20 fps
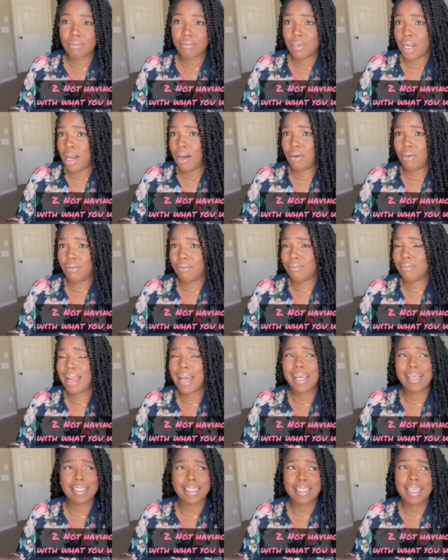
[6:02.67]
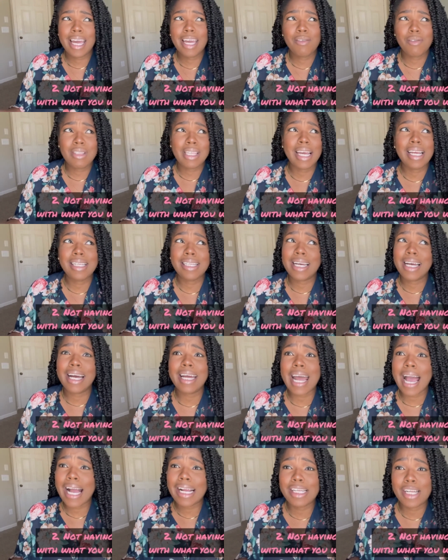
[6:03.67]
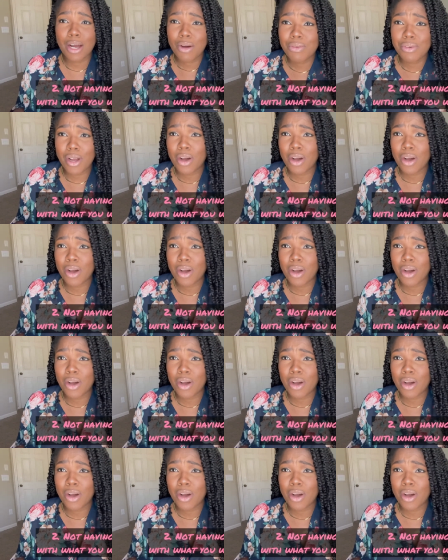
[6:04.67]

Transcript: know, like say you say, Don. I don't know